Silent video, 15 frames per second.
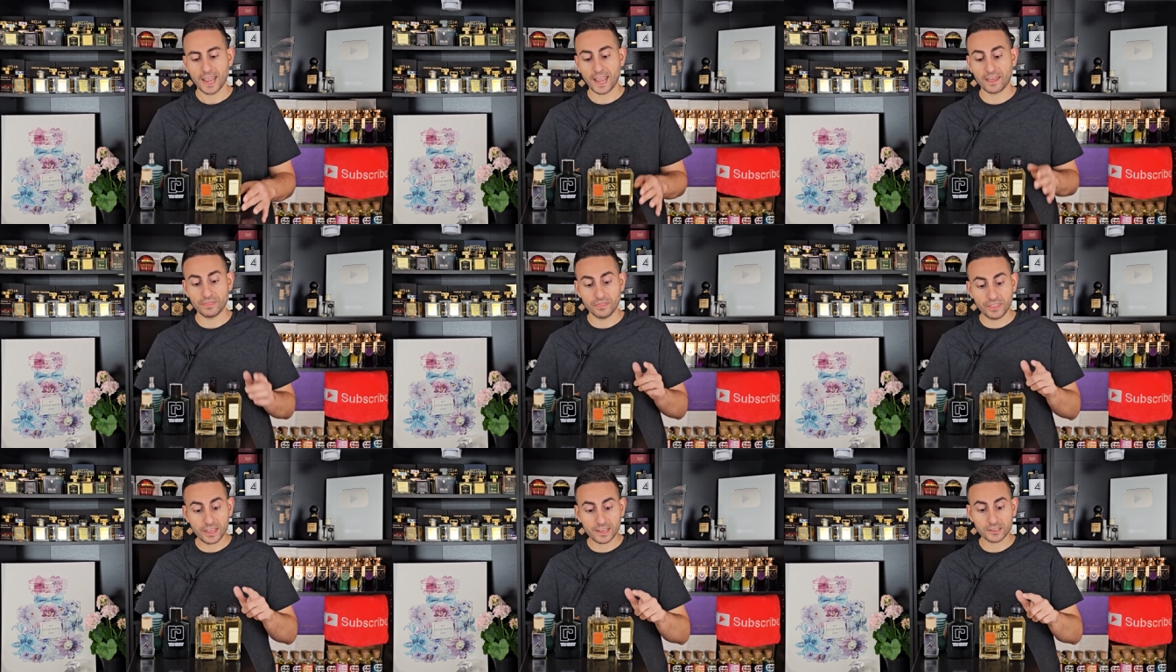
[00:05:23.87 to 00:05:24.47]

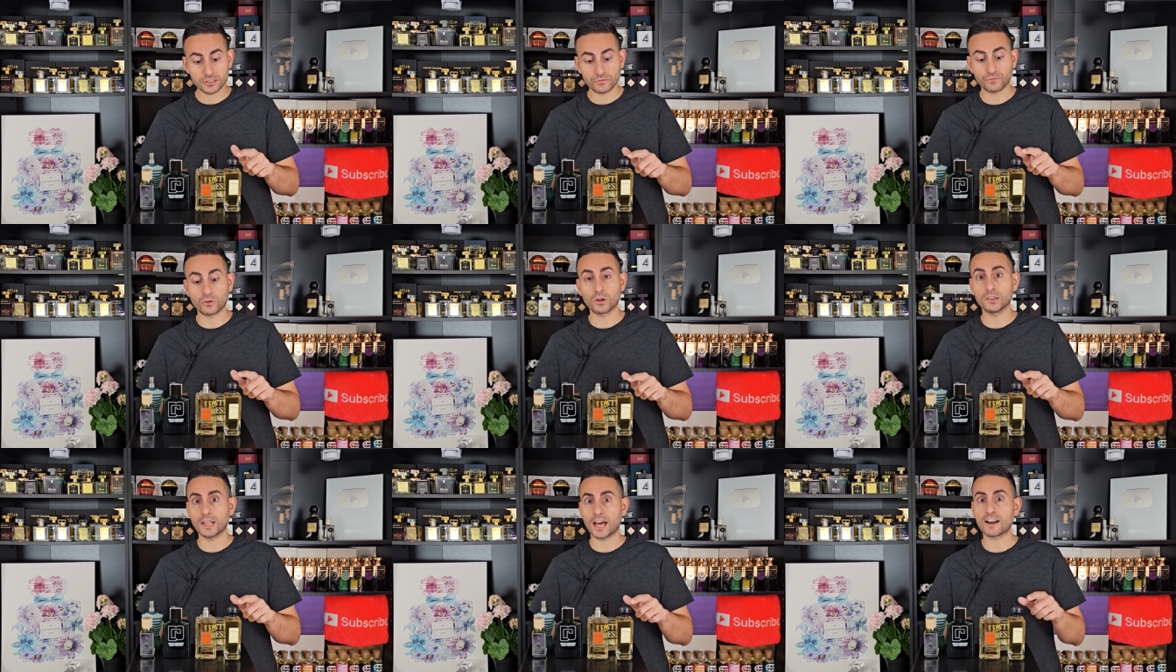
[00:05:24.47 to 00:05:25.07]
and this
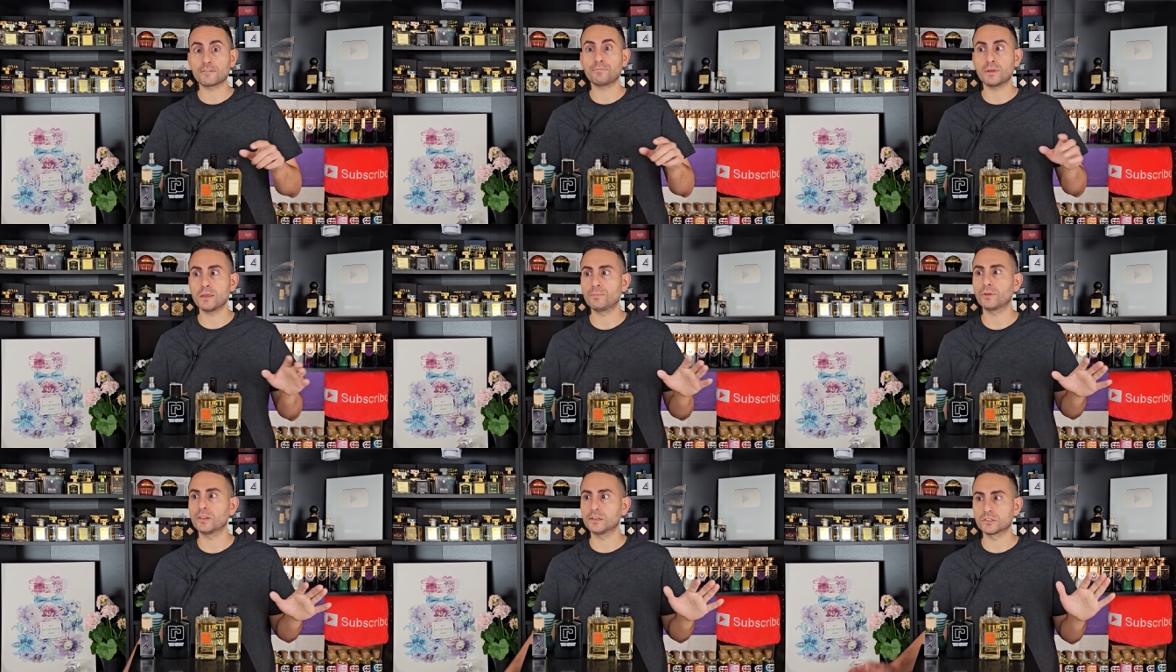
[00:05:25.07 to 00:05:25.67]
for a lot of
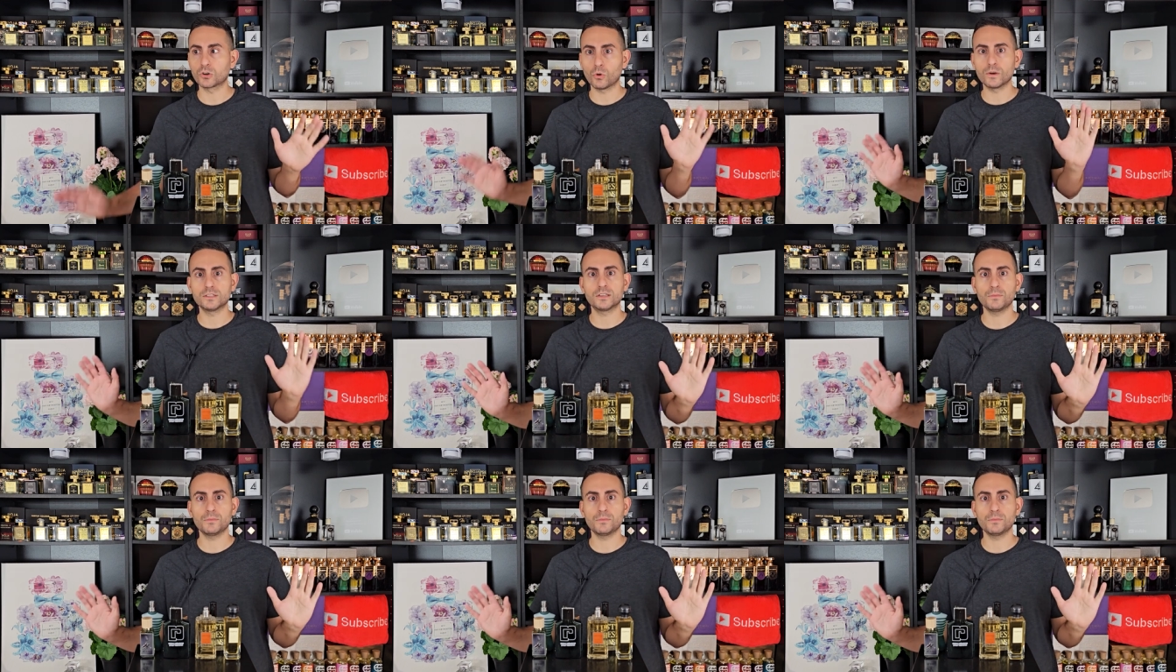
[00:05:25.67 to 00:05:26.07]
people is going